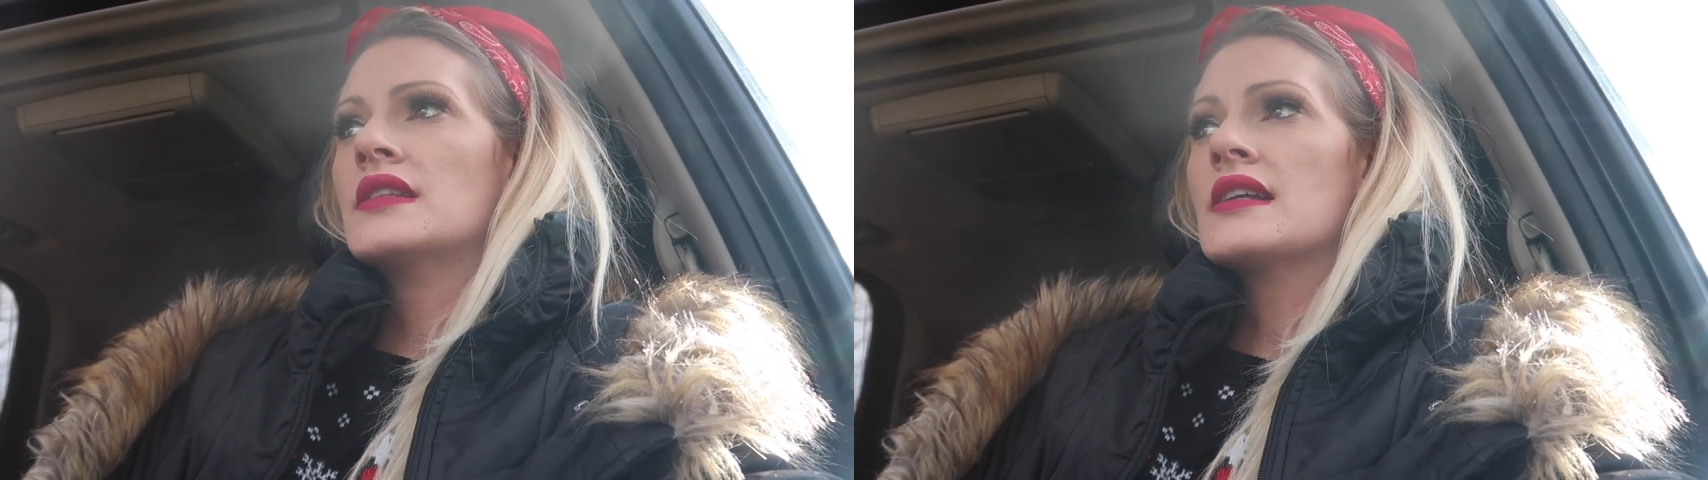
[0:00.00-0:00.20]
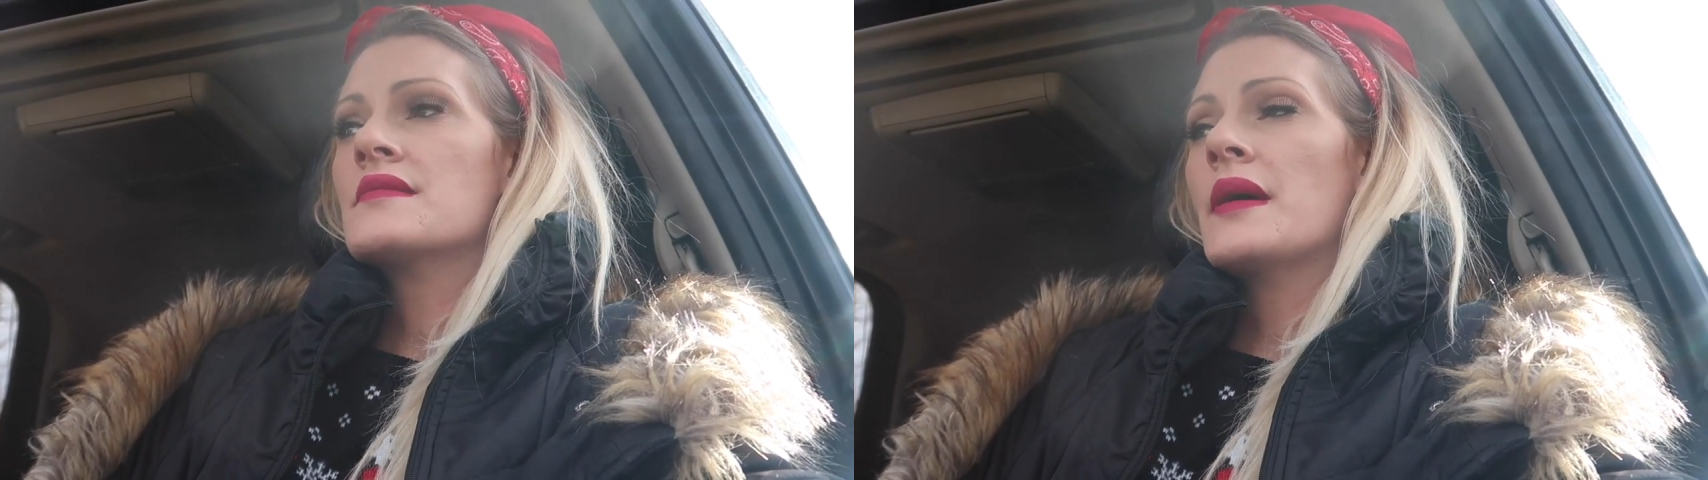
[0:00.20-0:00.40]

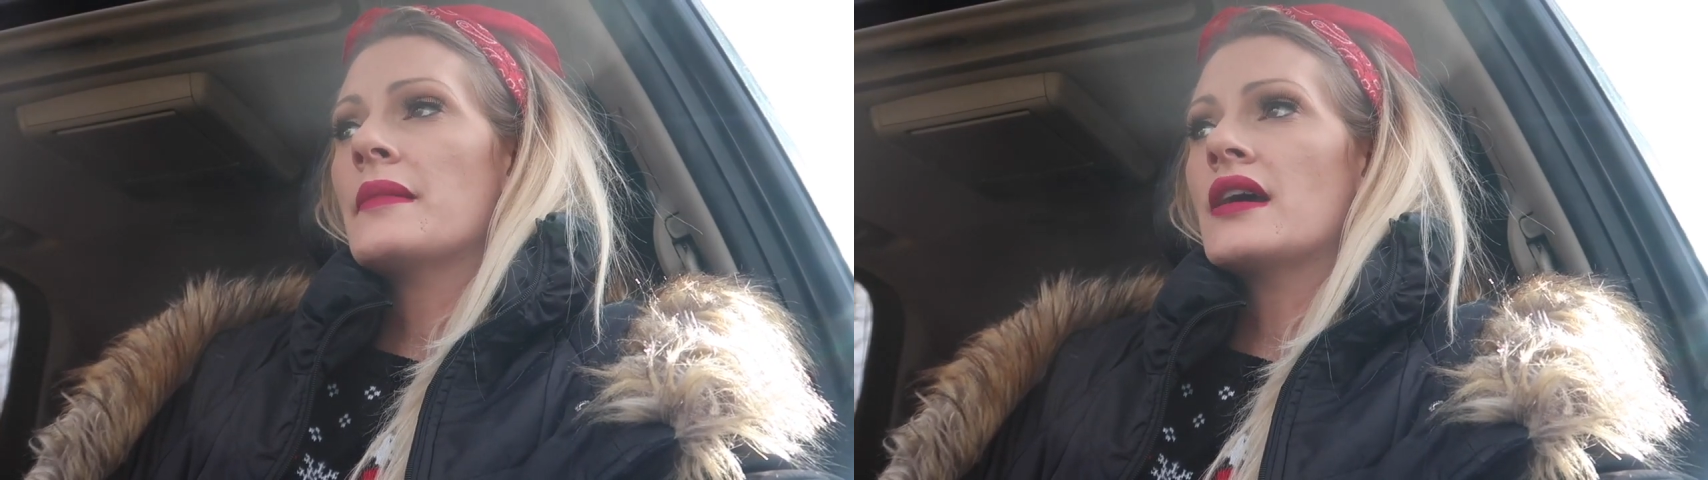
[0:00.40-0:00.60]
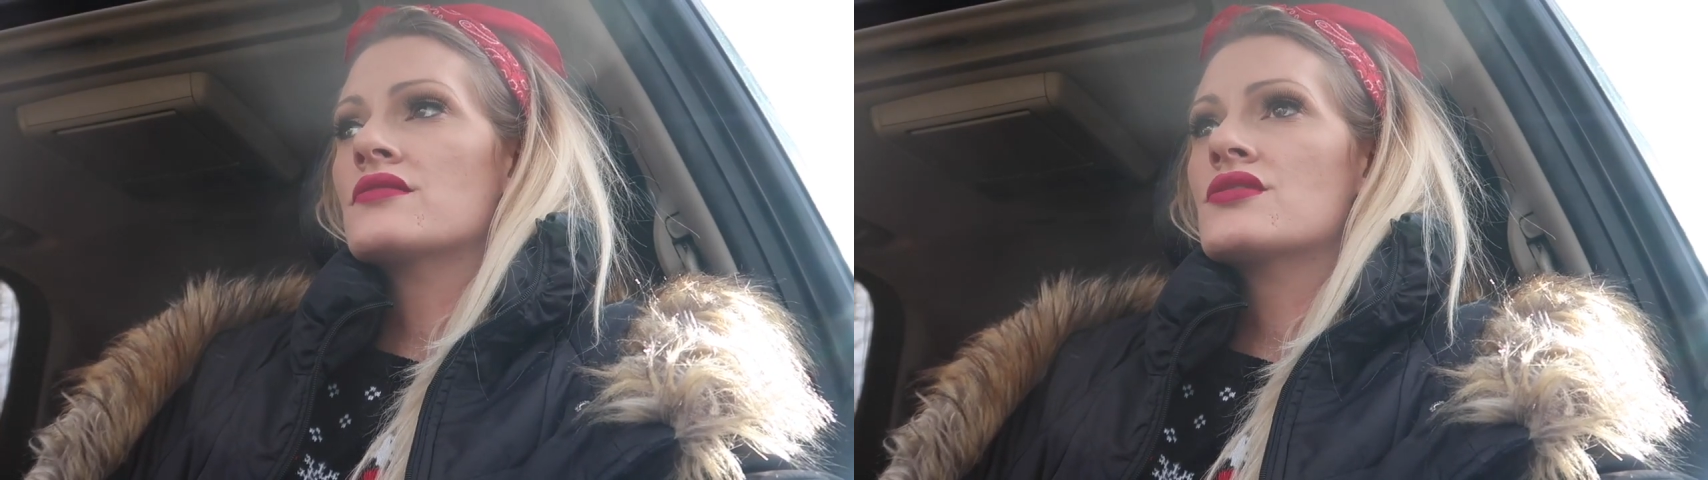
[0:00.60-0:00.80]
But that's my
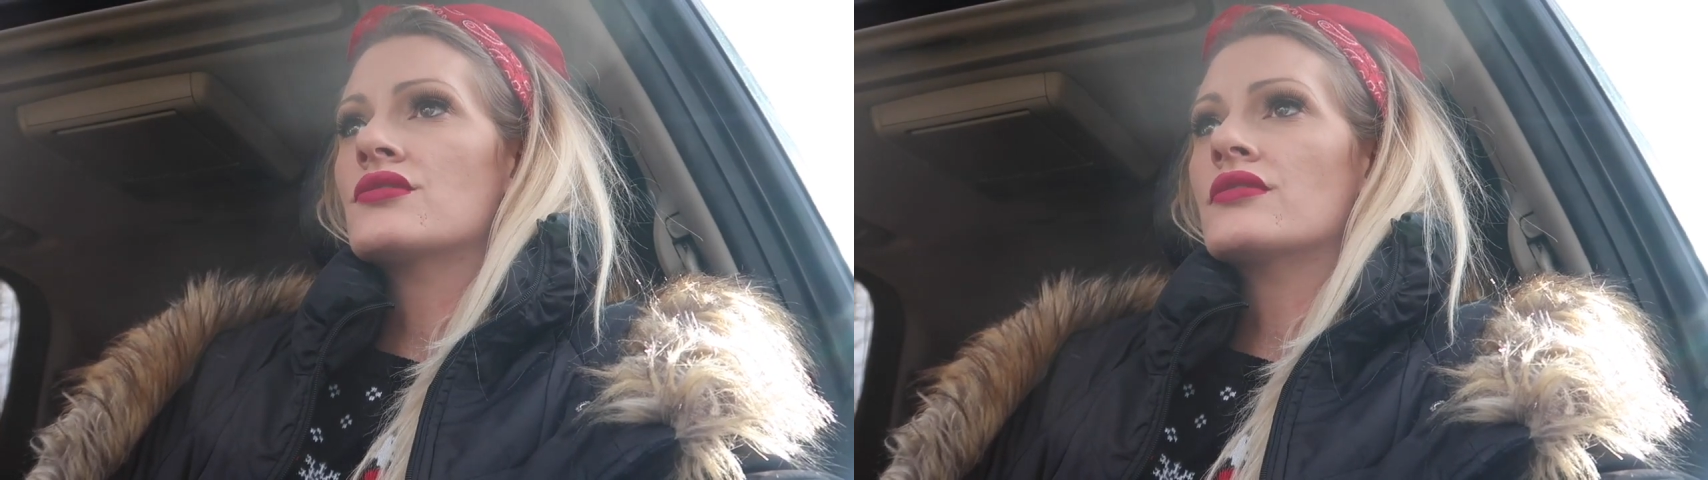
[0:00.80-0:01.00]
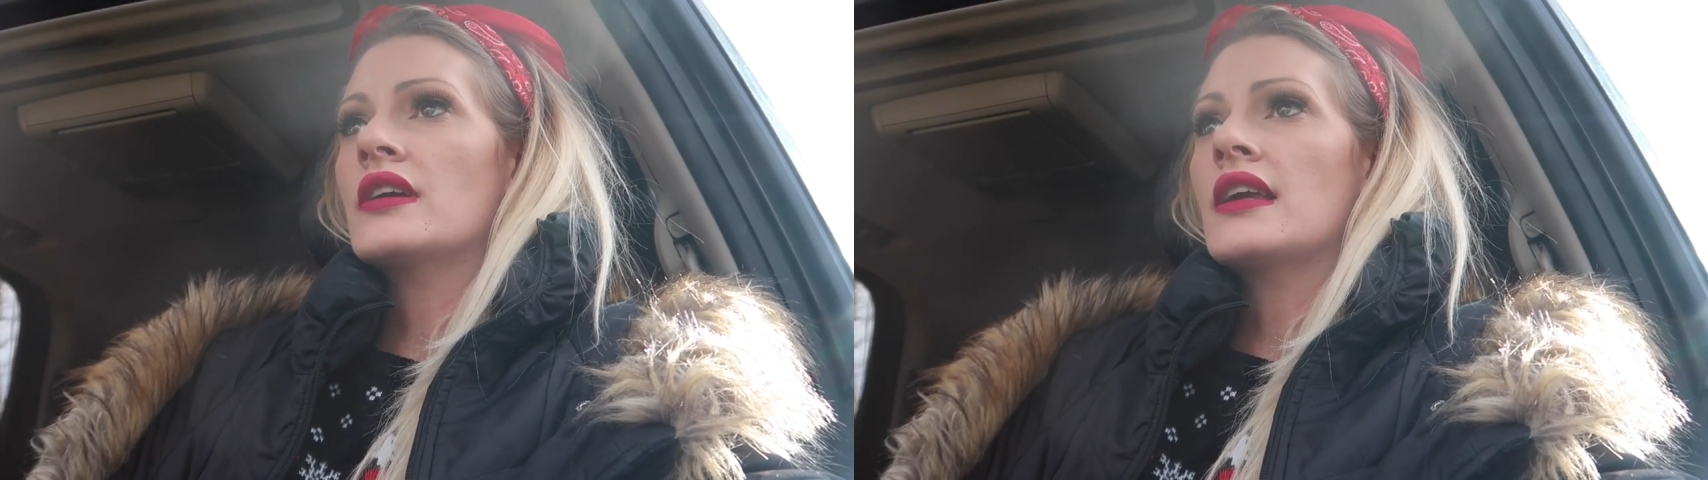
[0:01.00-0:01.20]
mouse
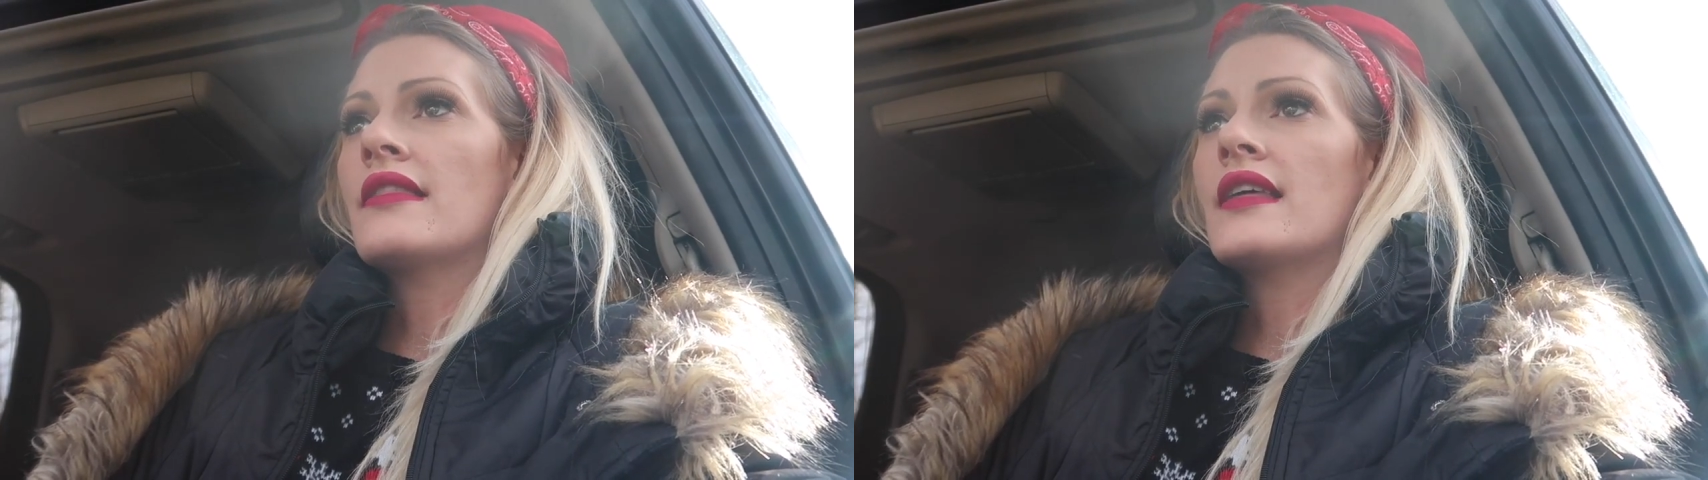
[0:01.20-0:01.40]
story.